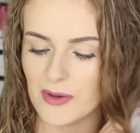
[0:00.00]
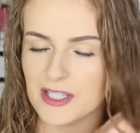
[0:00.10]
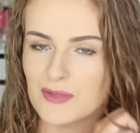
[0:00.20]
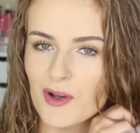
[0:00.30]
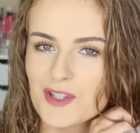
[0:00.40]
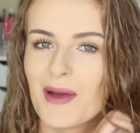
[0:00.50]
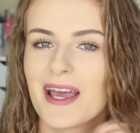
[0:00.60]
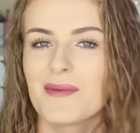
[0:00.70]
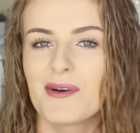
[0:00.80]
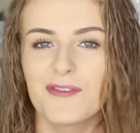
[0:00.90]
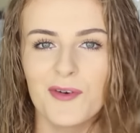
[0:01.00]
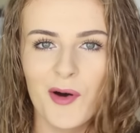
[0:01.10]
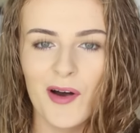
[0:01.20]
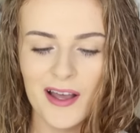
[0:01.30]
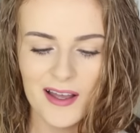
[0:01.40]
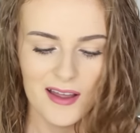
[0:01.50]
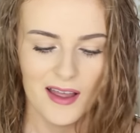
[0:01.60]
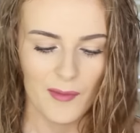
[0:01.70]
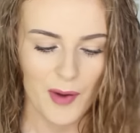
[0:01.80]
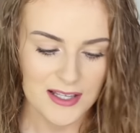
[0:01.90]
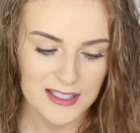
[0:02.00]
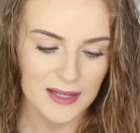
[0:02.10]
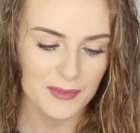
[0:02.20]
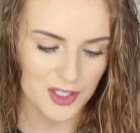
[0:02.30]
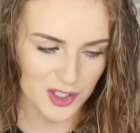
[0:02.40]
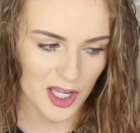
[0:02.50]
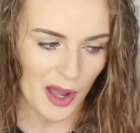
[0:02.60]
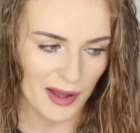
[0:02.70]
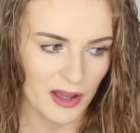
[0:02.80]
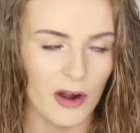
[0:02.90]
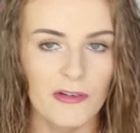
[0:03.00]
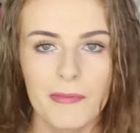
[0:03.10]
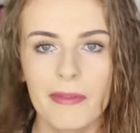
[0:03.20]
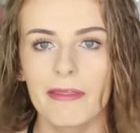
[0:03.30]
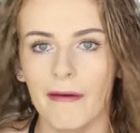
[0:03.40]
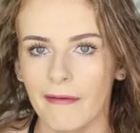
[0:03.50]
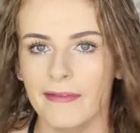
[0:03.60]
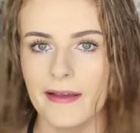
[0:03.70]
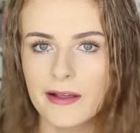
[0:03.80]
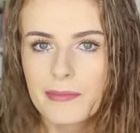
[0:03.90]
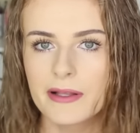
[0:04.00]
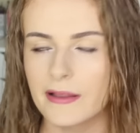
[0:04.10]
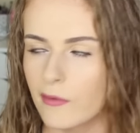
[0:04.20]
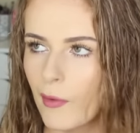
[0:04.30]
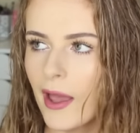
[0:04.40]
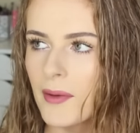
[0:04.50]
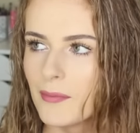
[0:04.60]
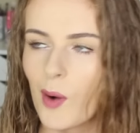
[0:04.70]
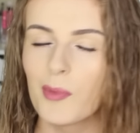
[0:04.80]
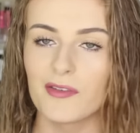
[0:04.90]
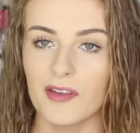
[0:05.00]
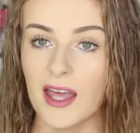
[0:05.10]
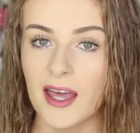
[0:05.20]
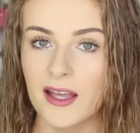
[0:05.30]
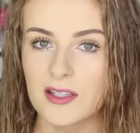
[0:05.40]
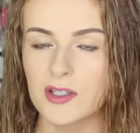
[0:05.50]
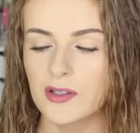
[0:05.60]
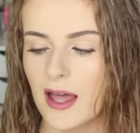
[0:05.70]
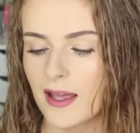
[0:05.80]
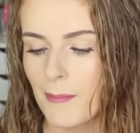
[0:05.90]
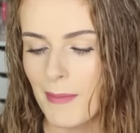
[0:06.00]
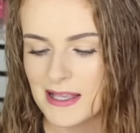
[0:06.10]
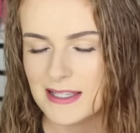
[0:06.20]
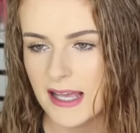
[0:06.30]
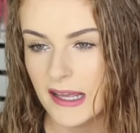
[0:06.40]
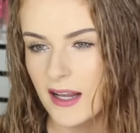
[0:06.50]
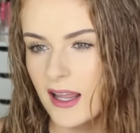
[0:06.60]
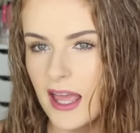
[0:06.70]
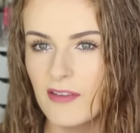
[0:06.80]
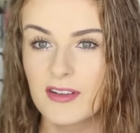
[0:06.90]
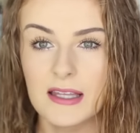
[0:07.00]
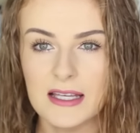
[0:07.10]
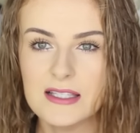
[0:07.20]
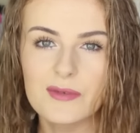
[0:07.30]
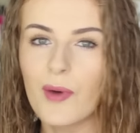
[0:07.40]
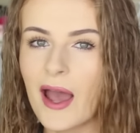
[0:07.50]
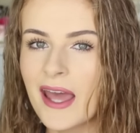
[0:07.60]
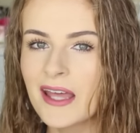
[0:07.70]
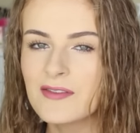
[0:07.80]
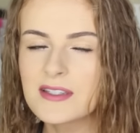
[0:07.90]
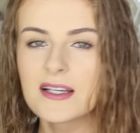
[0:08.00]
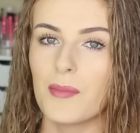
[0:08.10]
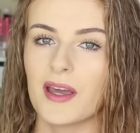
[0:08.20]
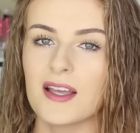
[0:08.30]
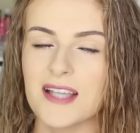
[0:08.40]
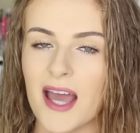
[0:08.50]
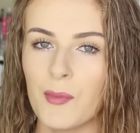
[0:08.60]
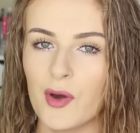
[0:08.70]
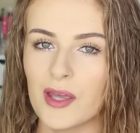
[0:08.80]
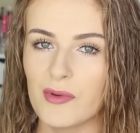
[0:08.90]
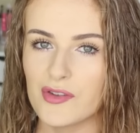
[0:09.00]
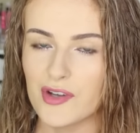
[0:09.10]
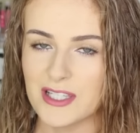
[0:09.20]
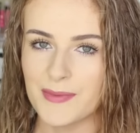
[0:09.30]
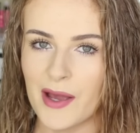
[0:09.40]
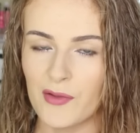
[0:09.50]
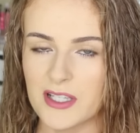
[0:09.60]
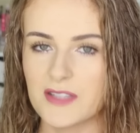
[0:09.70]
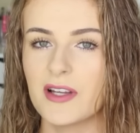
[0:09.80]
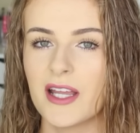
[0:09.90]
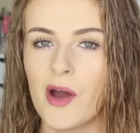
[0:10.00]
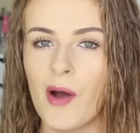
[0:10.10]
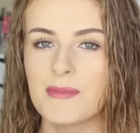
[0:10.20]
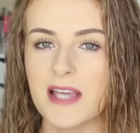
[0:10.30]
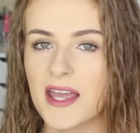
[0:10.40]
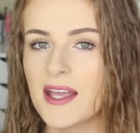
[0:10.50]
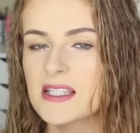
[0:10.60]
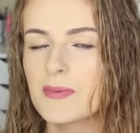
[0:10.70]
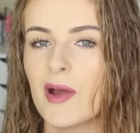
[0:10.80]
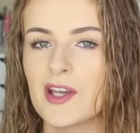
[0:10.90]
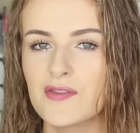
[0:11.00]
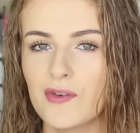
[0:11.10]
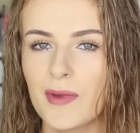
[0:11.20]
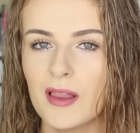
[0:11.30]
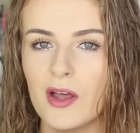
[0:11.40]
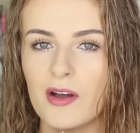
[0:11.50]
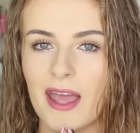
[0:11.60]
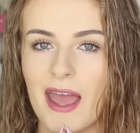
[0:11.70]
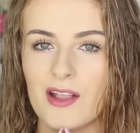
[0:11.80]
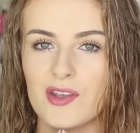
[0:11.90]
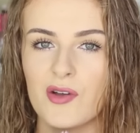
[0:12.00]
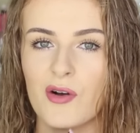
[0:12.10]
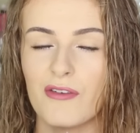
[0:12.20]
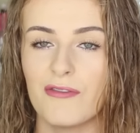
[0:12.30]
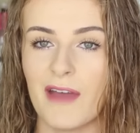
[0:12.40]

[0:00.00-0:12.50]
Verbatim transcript: So I just washed my hair before. Practically I'm going to show you how I go from this like completely wet mop of hair to like amazing kind of effortless waves. Because I am working with Tresemme on this video, I'm taking inspiration from a look at New York